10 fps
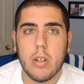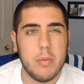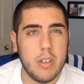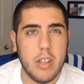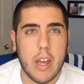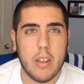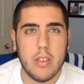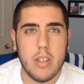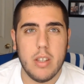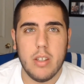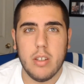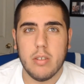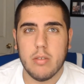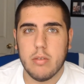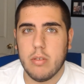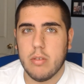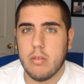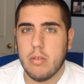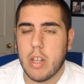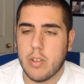I believe, yeah, the
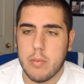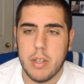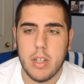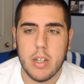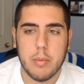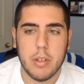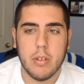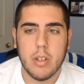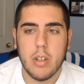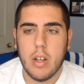PDW.